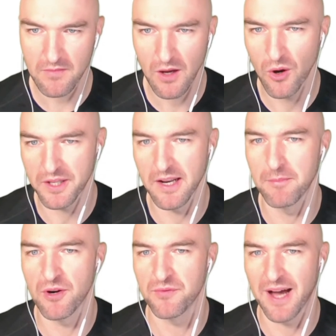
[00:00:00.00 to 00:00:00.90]
Or the
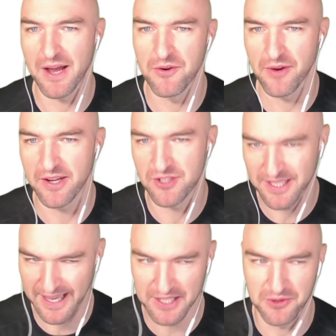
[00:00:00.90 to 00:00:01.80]
number of unranged
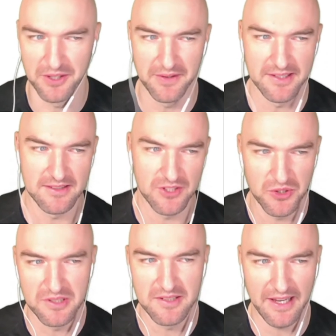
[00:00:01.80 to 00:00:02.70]
detector events. I
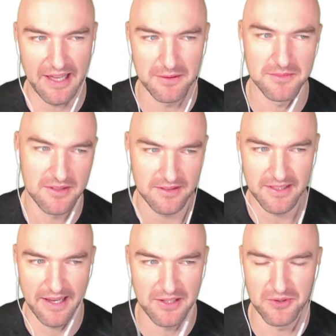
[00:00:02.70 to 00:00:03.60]
shouldn't say atoms,
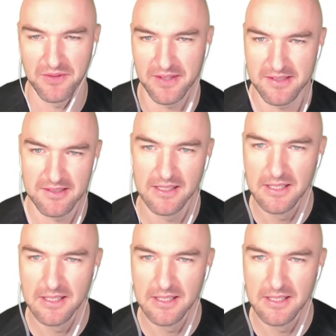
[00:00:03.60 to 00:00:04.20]
detector events.